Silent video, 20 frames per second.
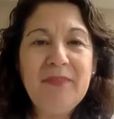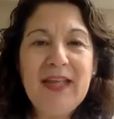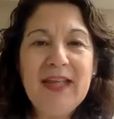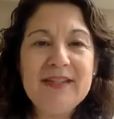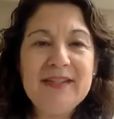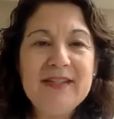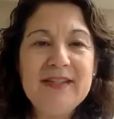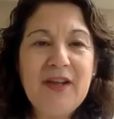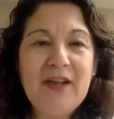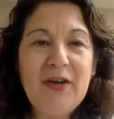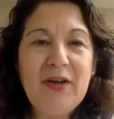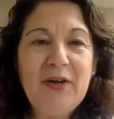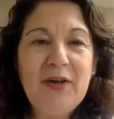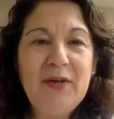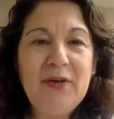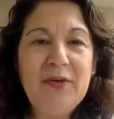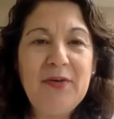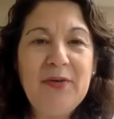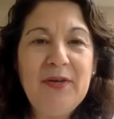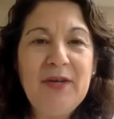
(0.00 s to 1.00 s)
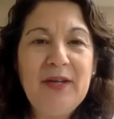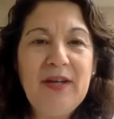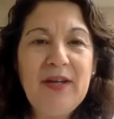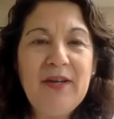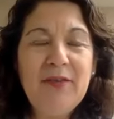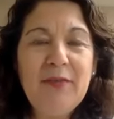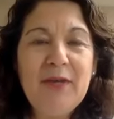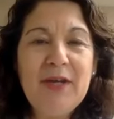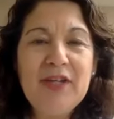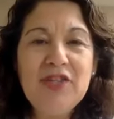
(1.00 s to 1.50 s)
And so
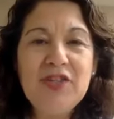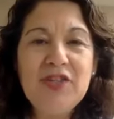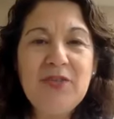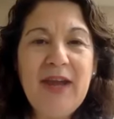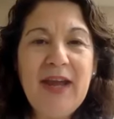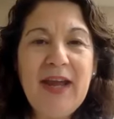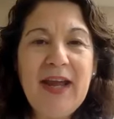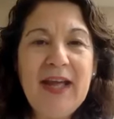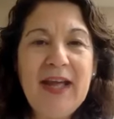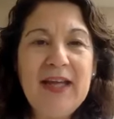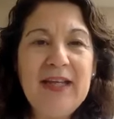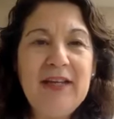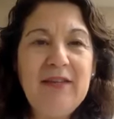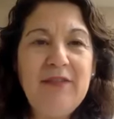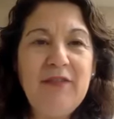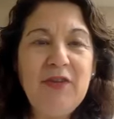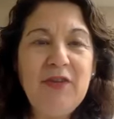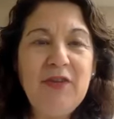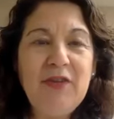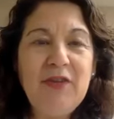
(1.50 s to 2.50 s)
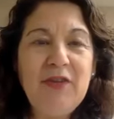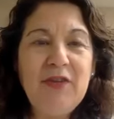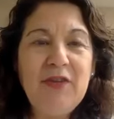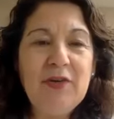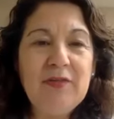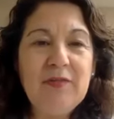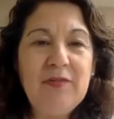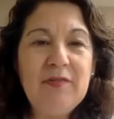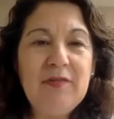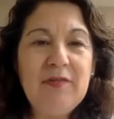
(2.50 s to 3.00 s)
raise your hand if
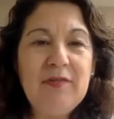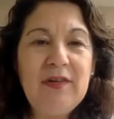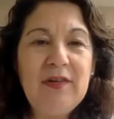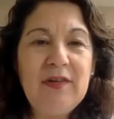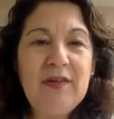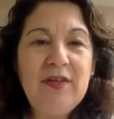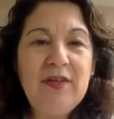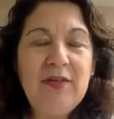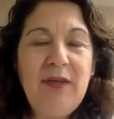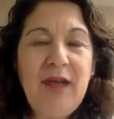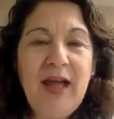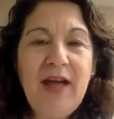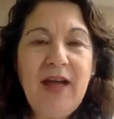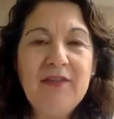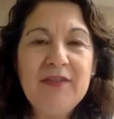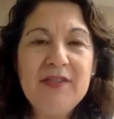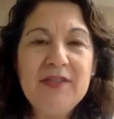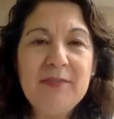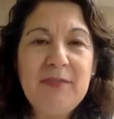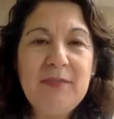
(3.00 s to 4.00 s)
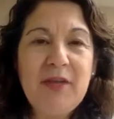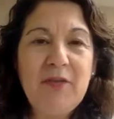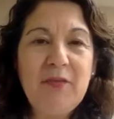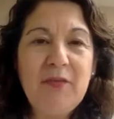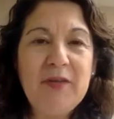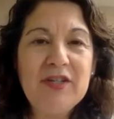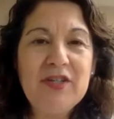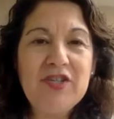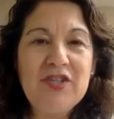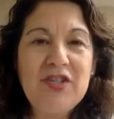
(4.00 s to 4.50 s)
you have
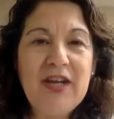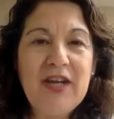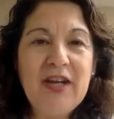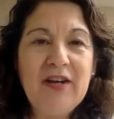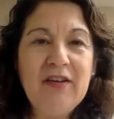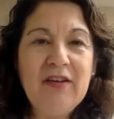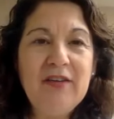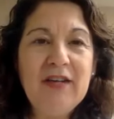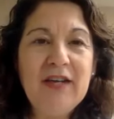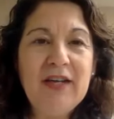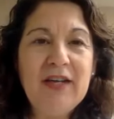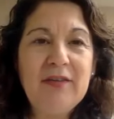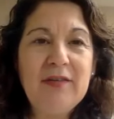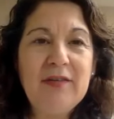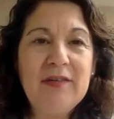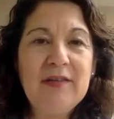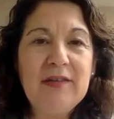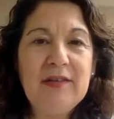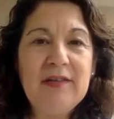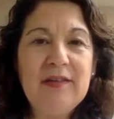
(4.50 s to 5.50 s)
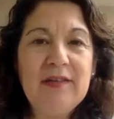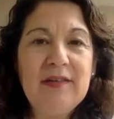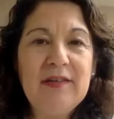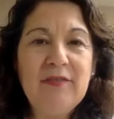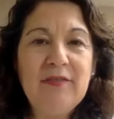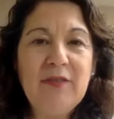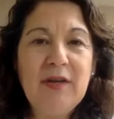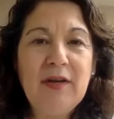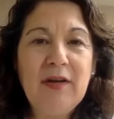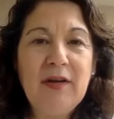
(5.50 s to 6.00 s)
something you want to share, and
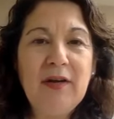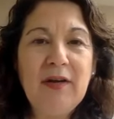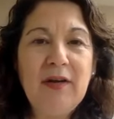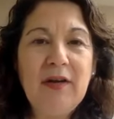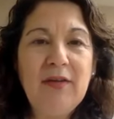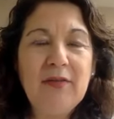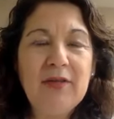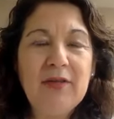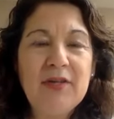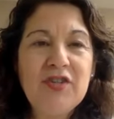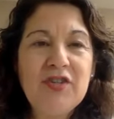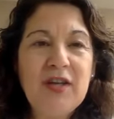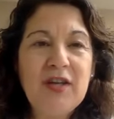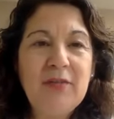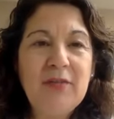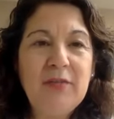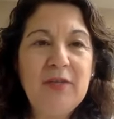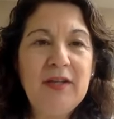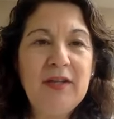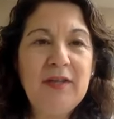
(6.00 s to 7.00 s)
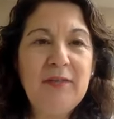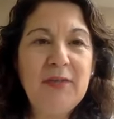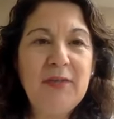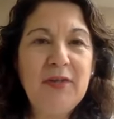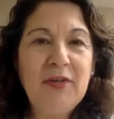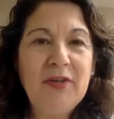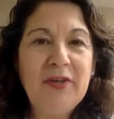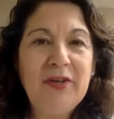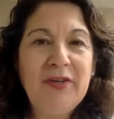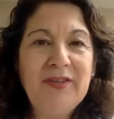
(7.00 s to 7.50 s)
Roxana will
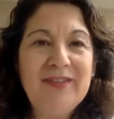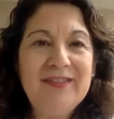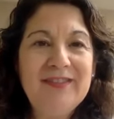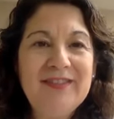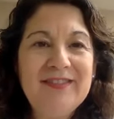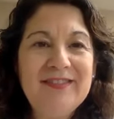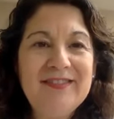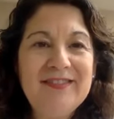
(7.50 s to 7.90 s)
unmute you.